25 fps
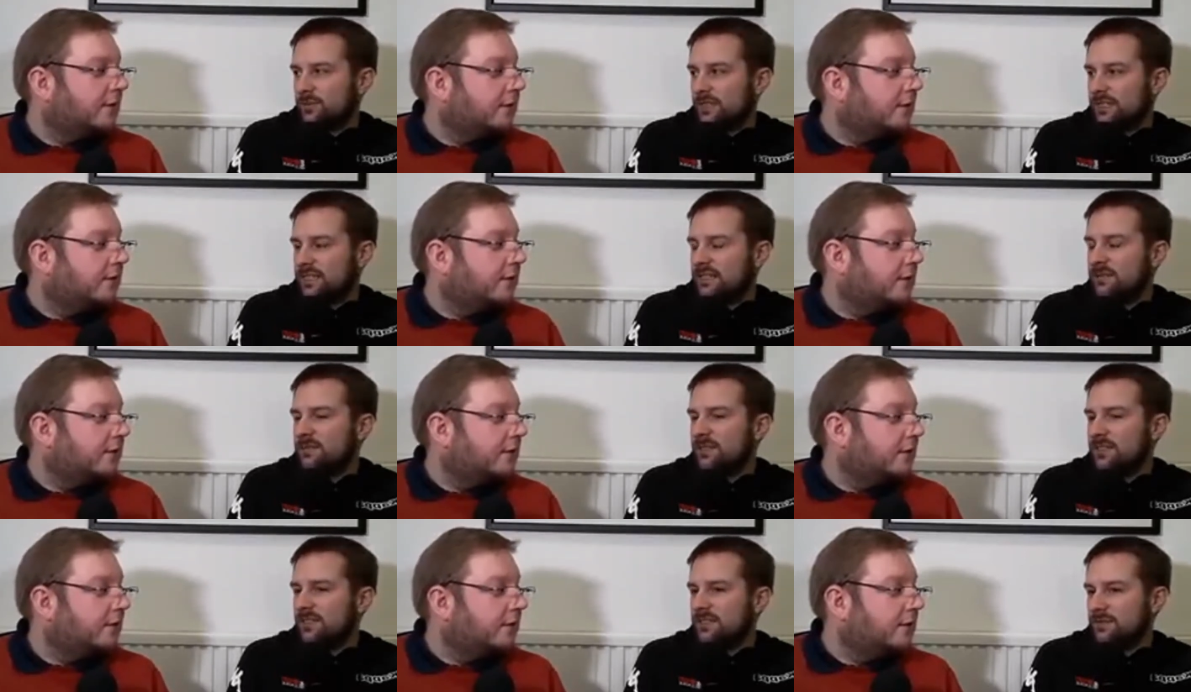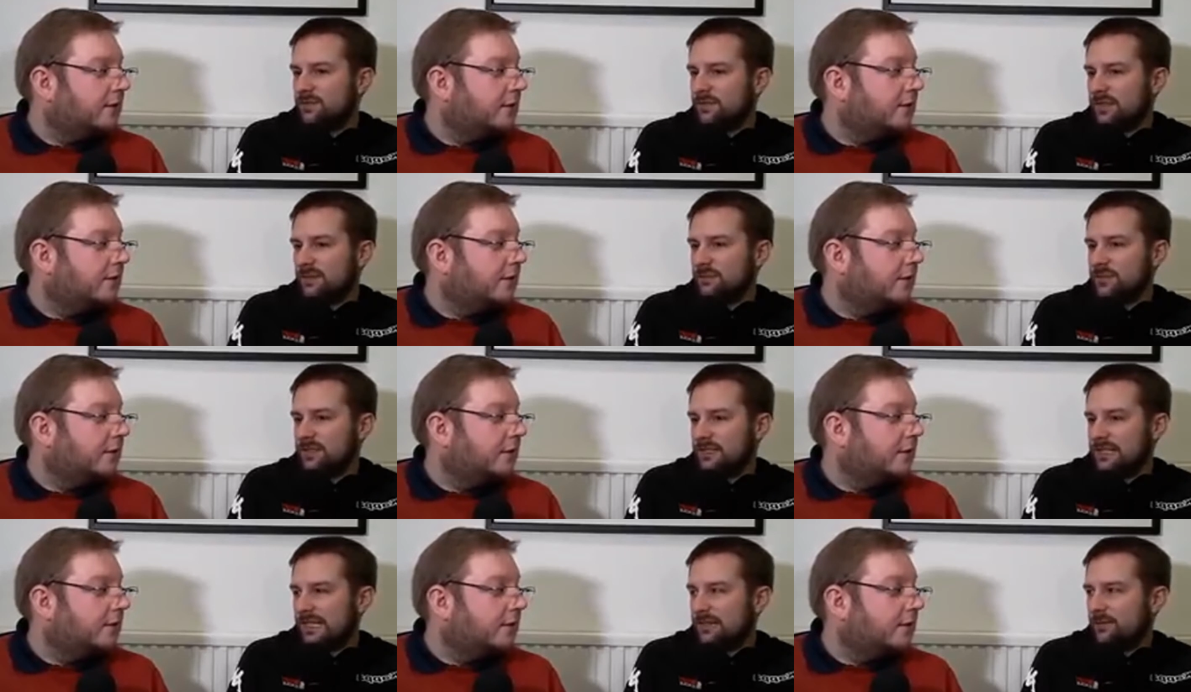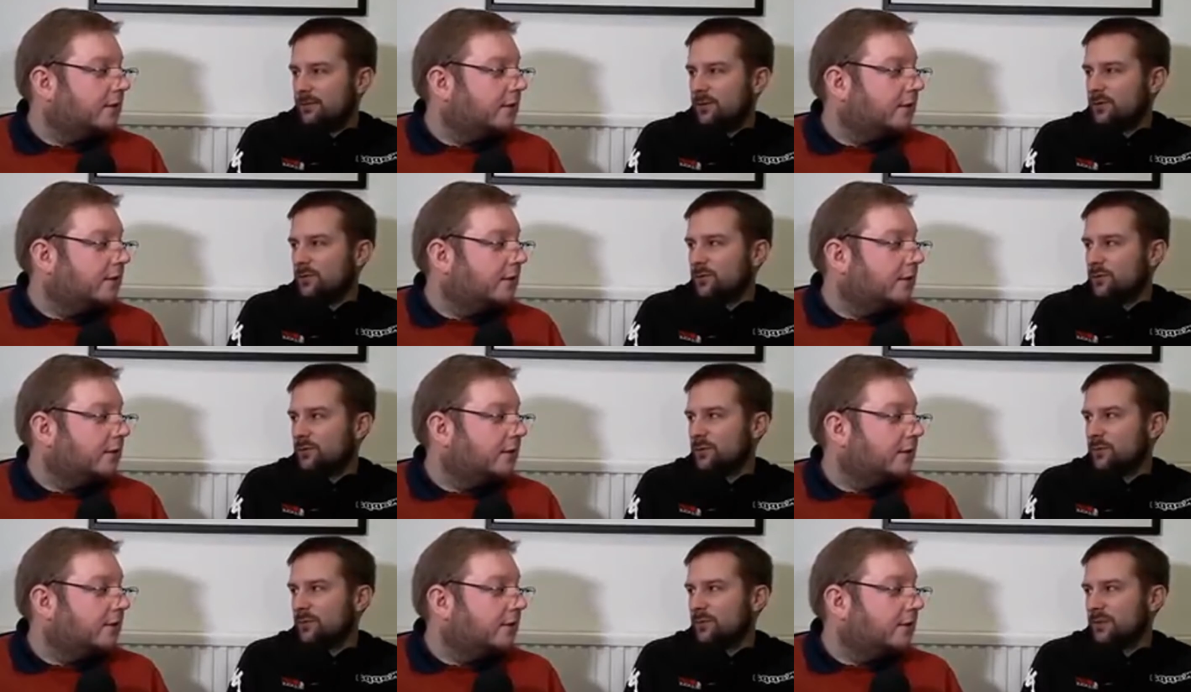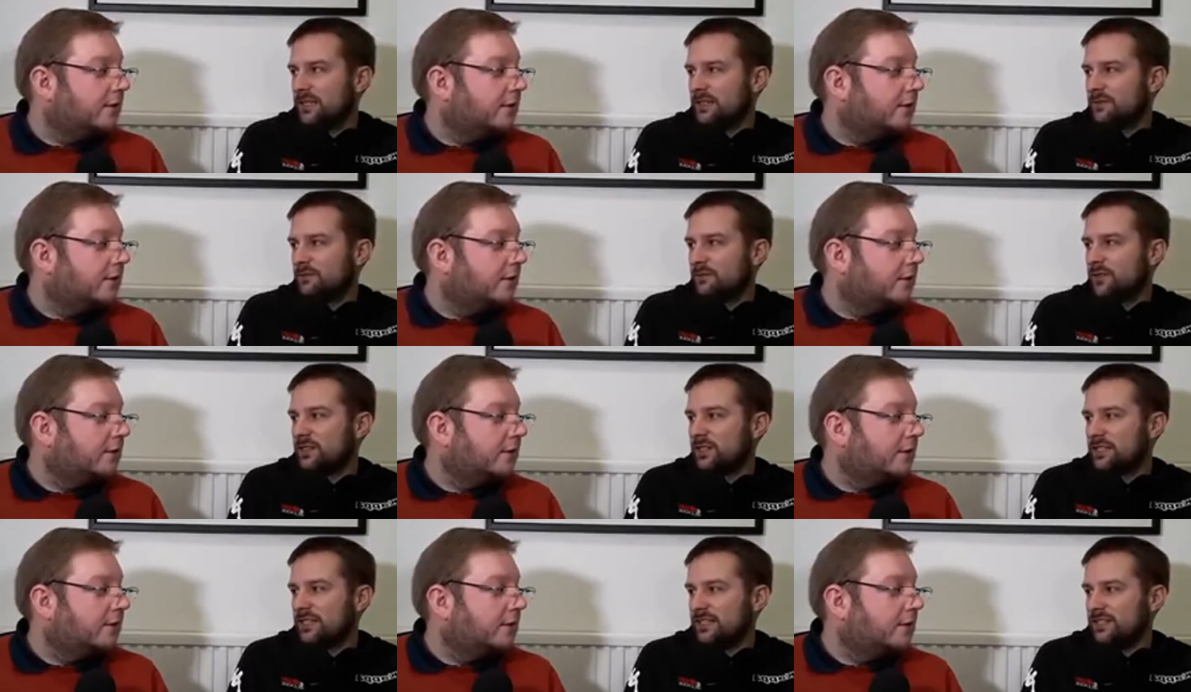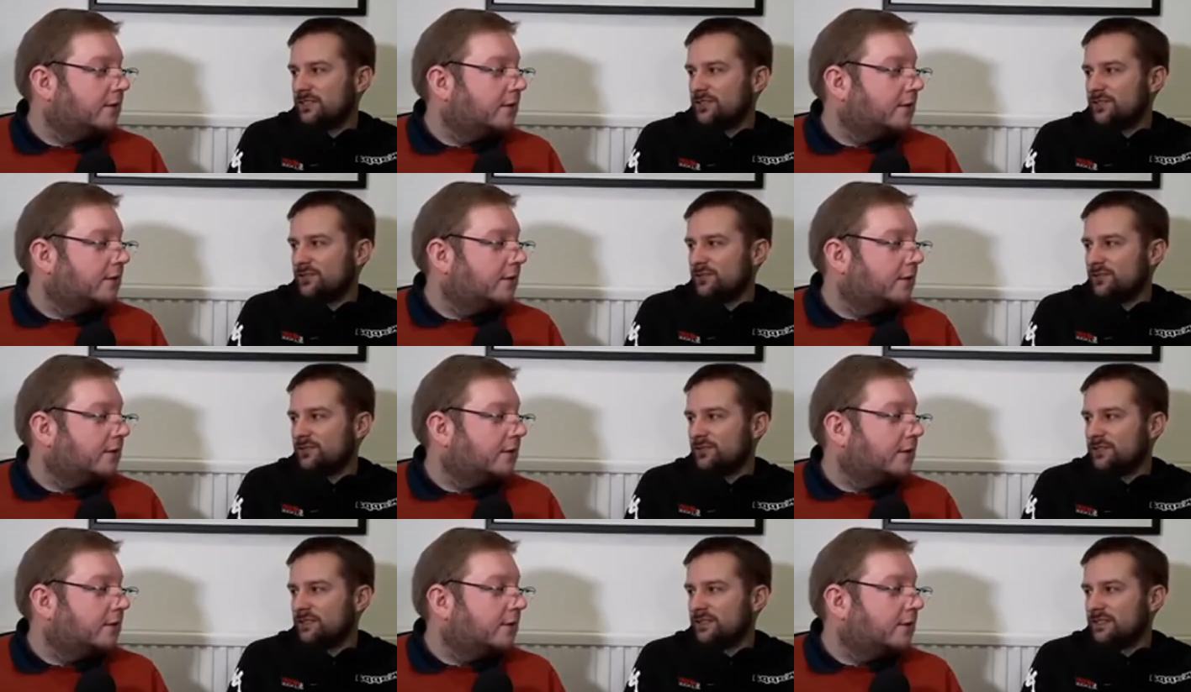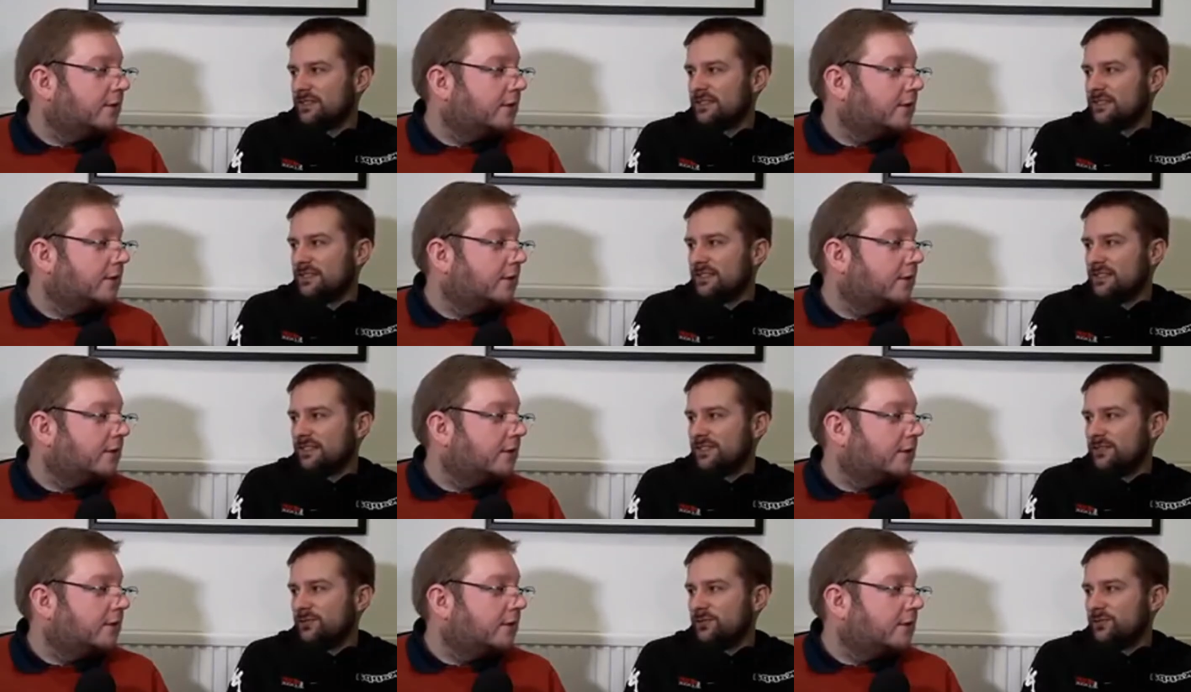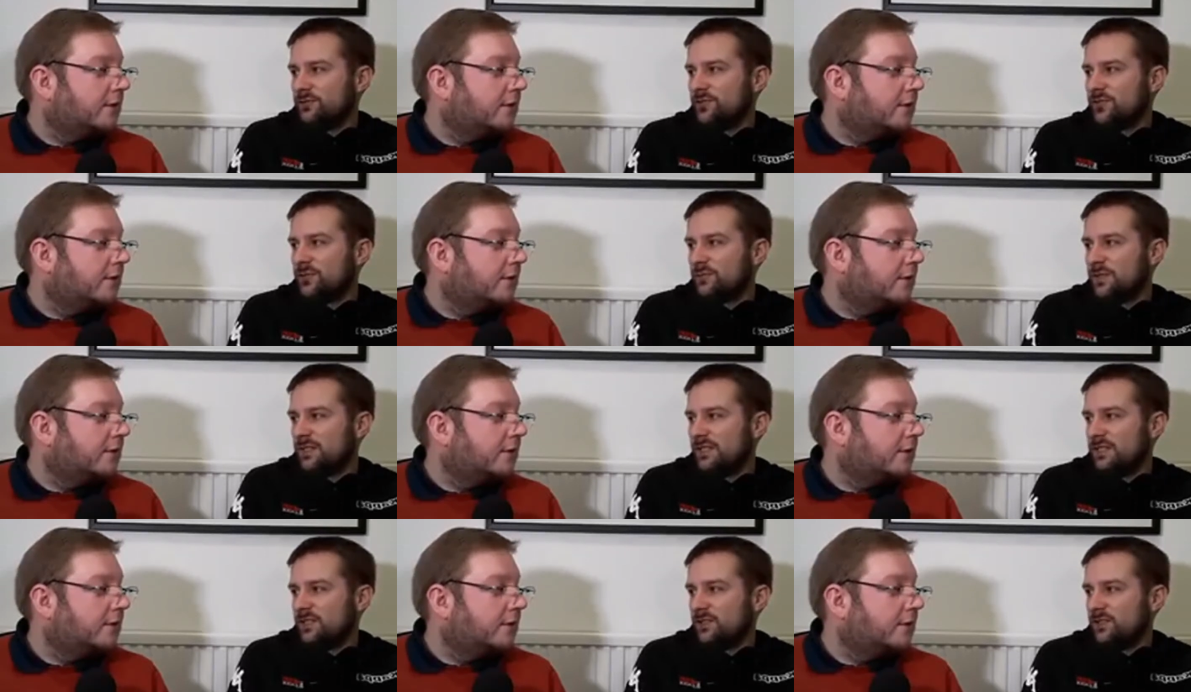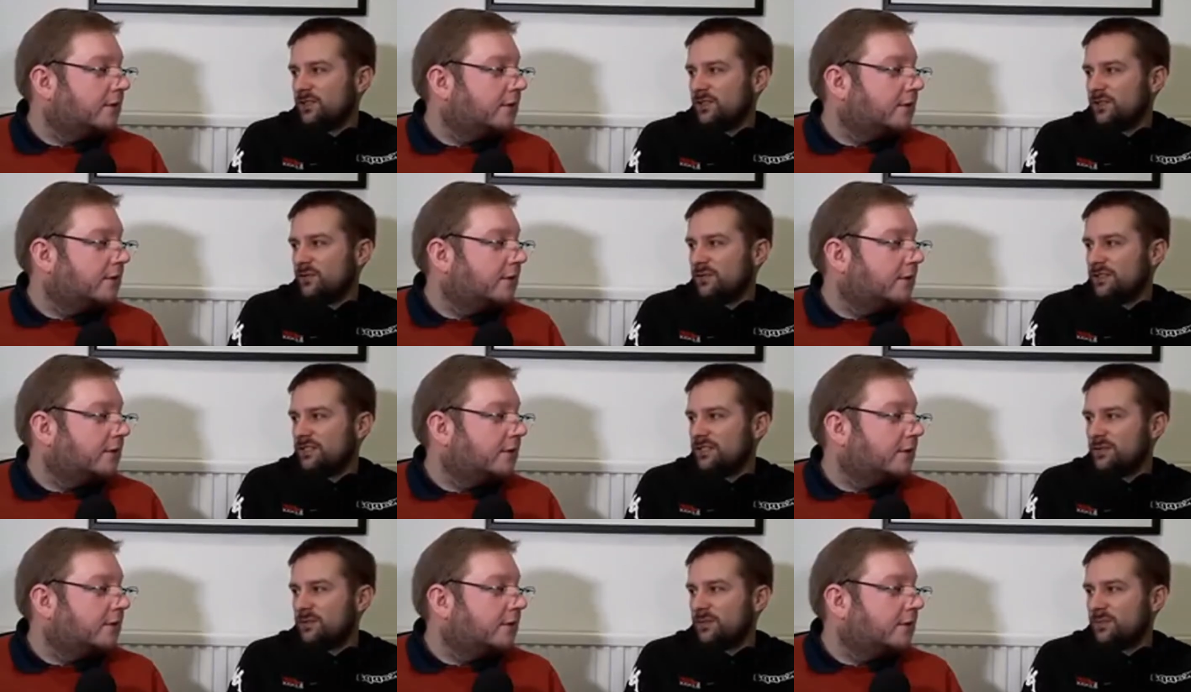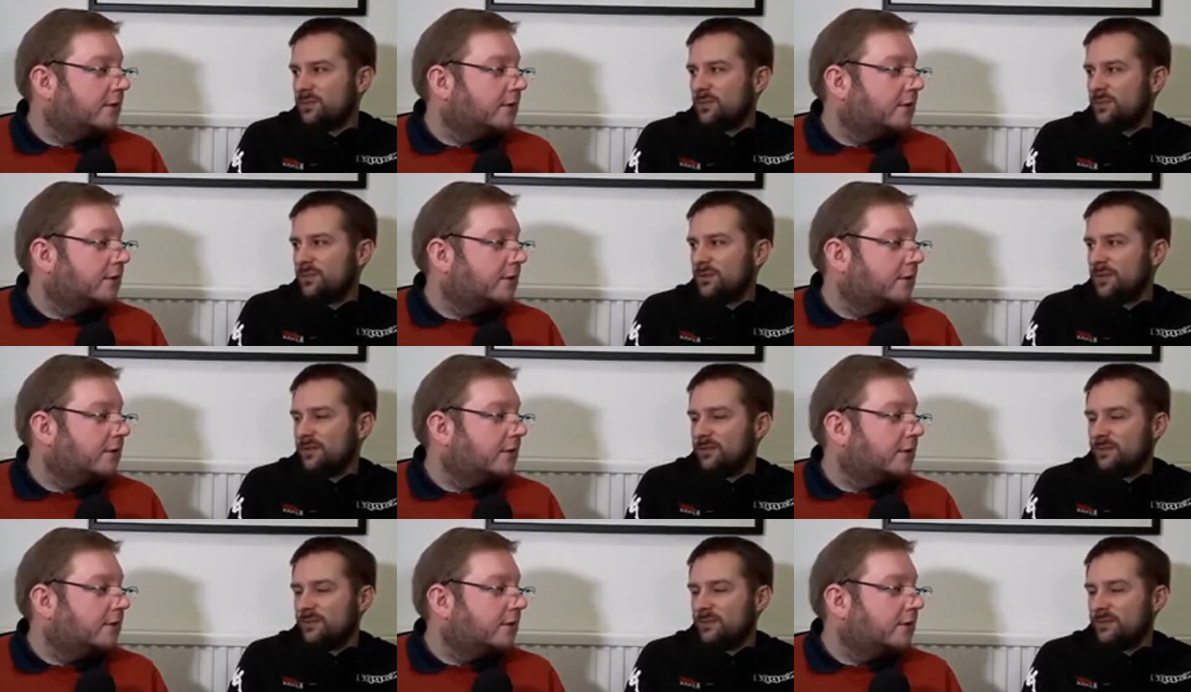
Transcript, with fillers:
Speaker 1: But him and his family now own Petford and Castle and Nunsmere Hall, which are,